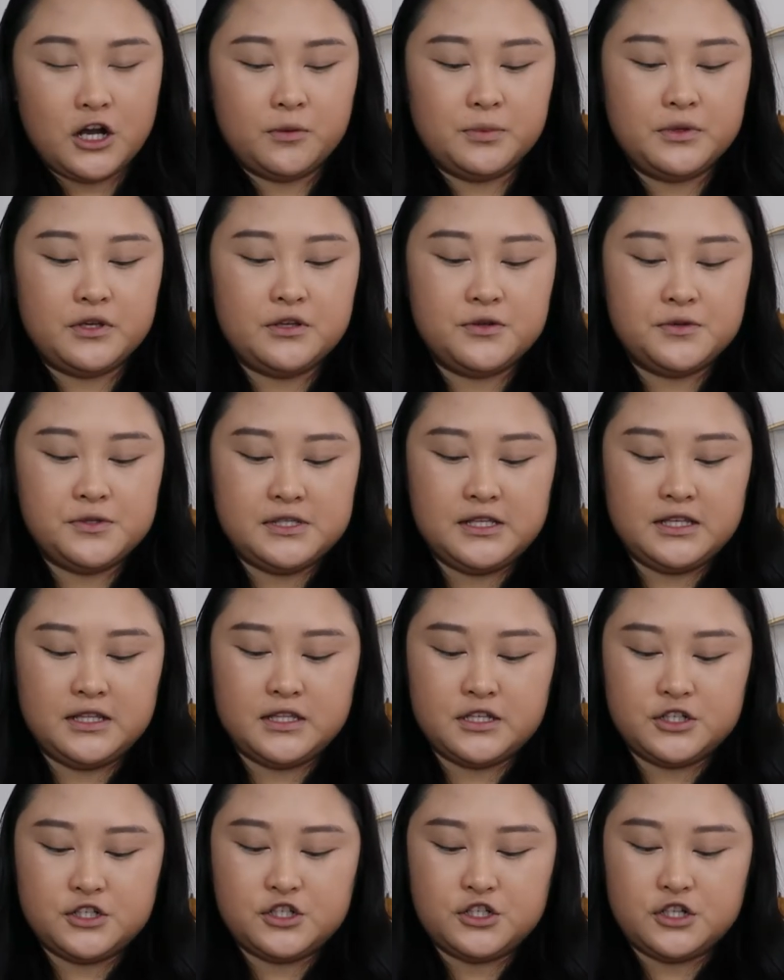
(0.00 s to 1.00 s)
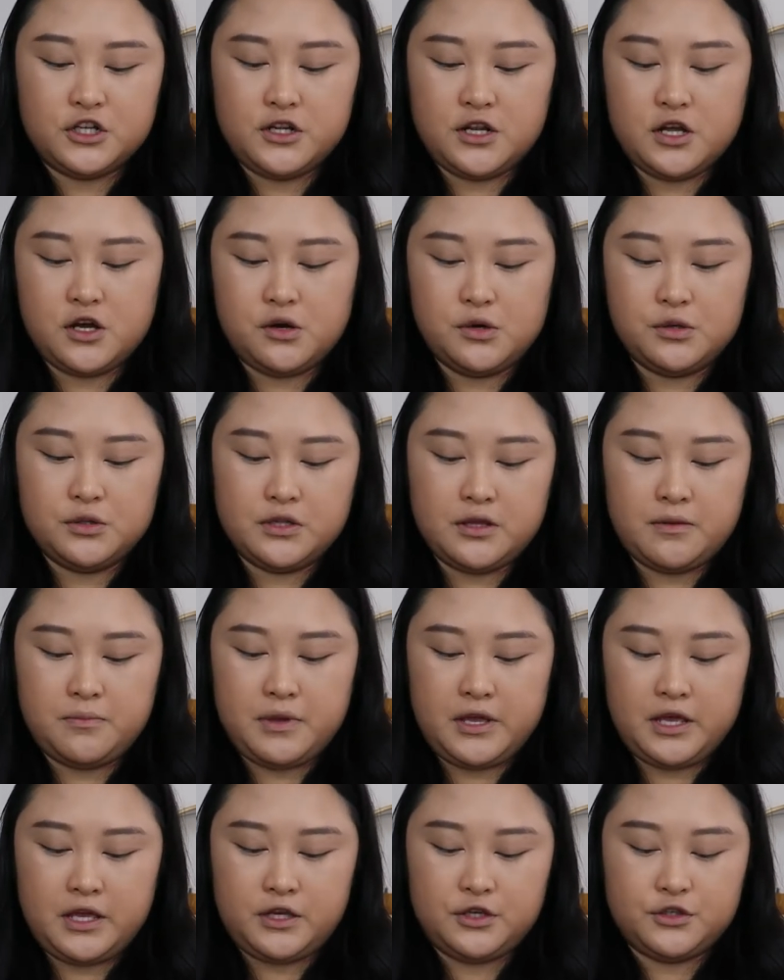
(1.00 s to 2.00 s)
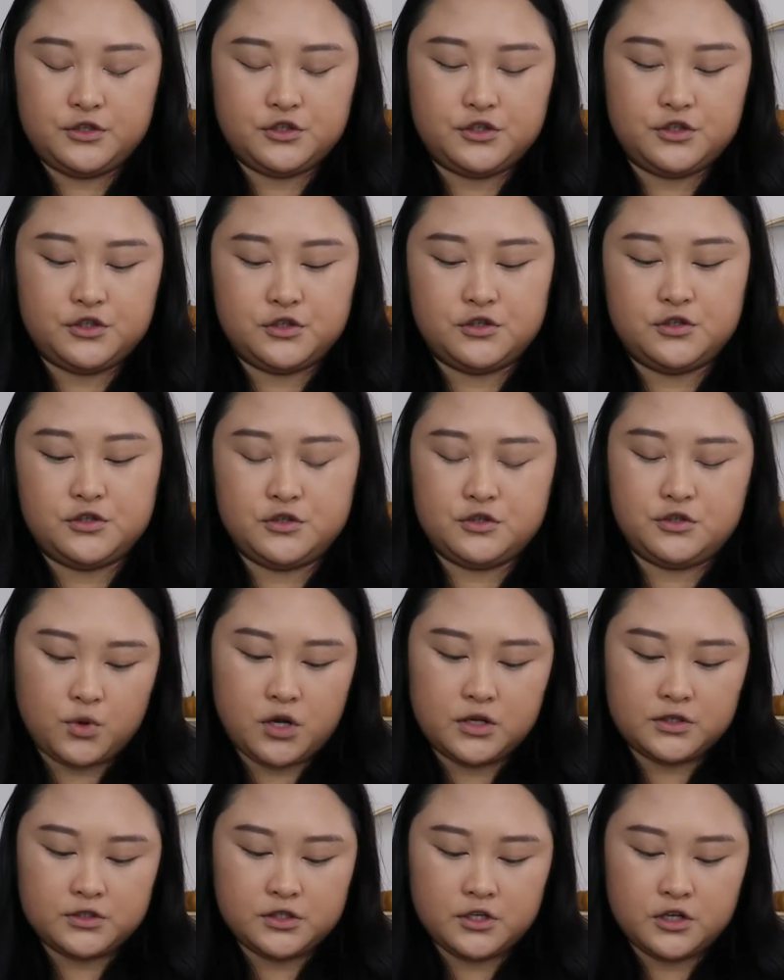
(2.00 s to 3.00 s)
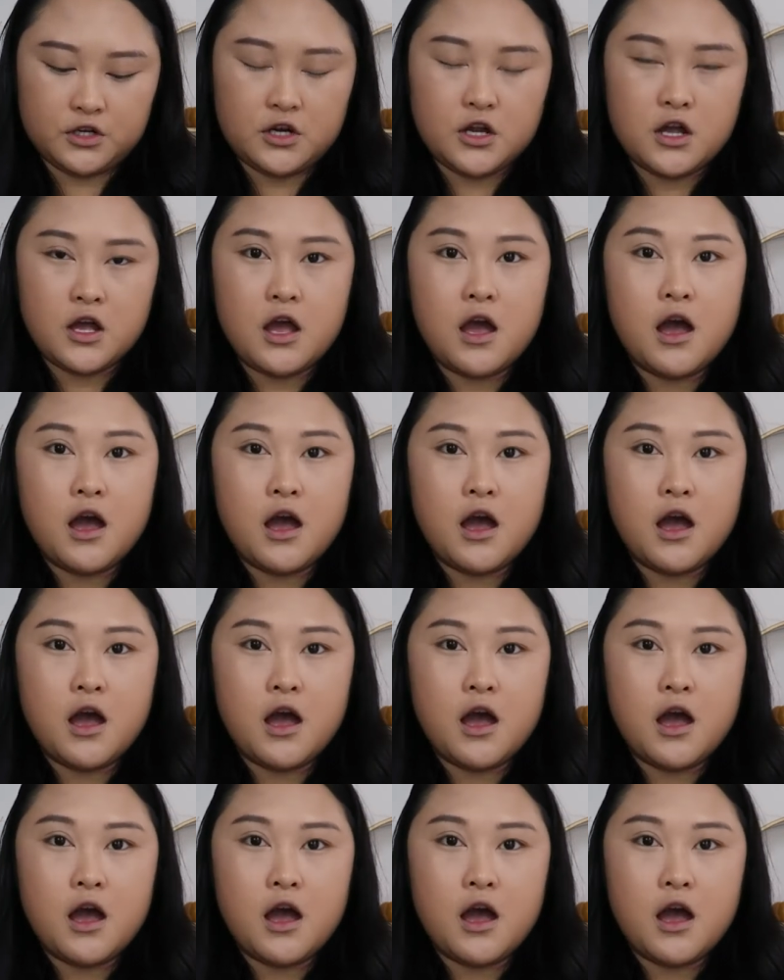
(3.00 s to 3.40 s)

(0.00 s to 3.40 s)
I'll be using the Chanel Le Beige bronzer.